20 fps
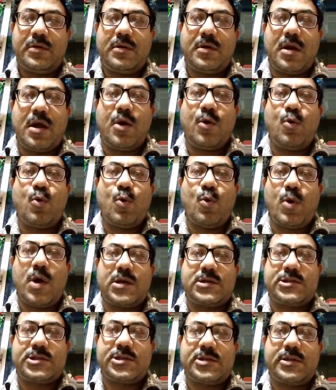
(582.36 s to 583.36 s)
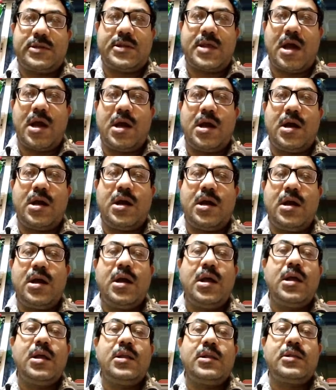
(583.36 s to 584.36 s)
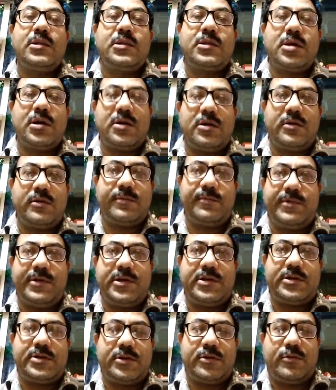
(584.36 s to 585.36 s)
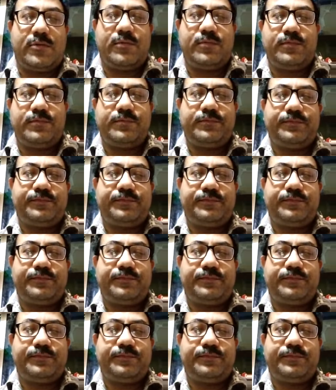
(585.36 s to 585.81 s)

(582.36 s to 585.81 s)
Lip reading: Now watch the third video.